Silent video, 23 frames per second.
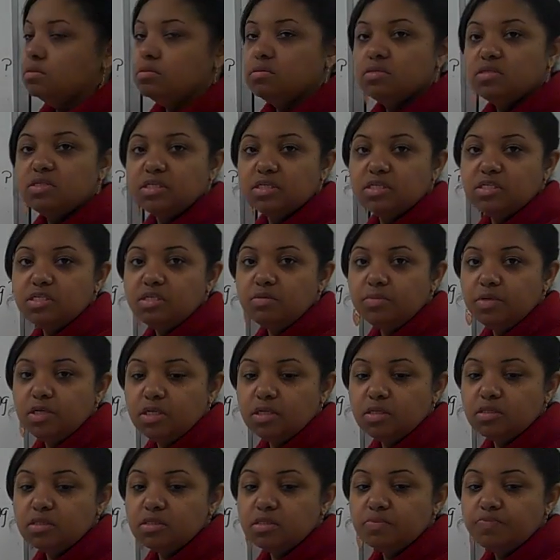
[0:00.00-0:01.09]
60
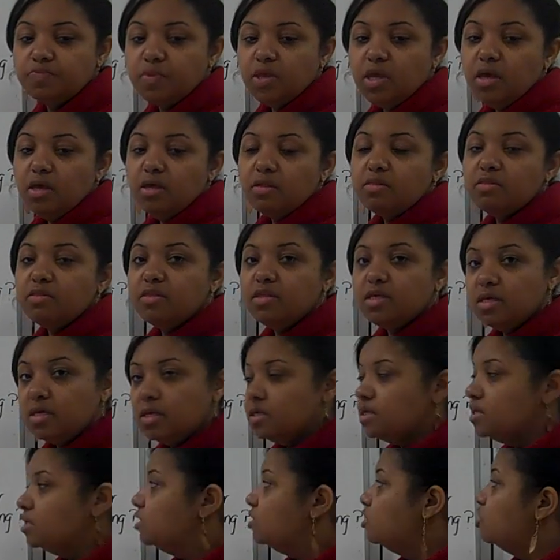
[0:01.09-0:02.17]
minutes.
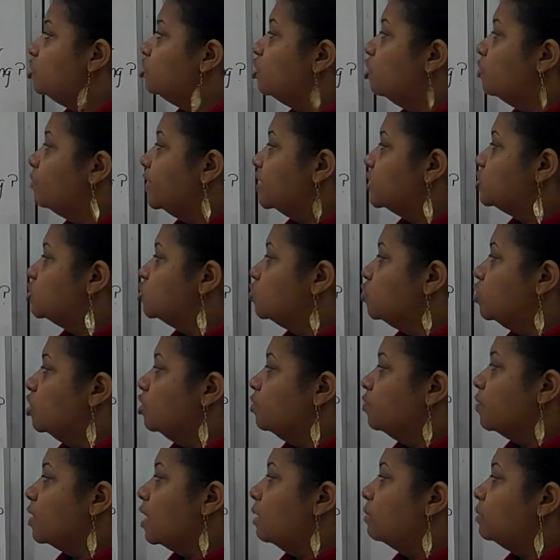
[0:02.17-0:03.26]
Then you go back to the
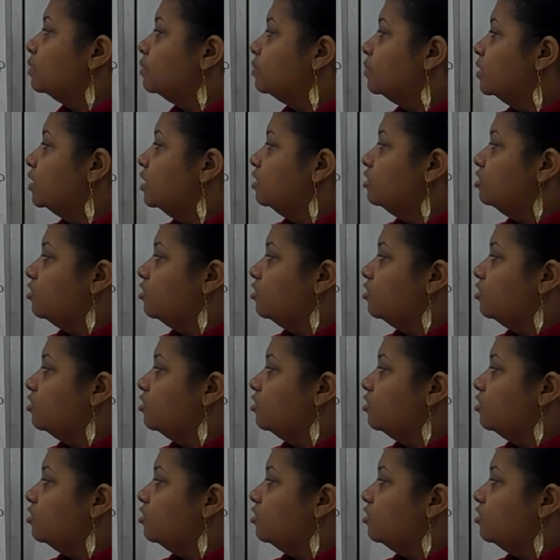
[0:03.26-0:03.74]
word problem.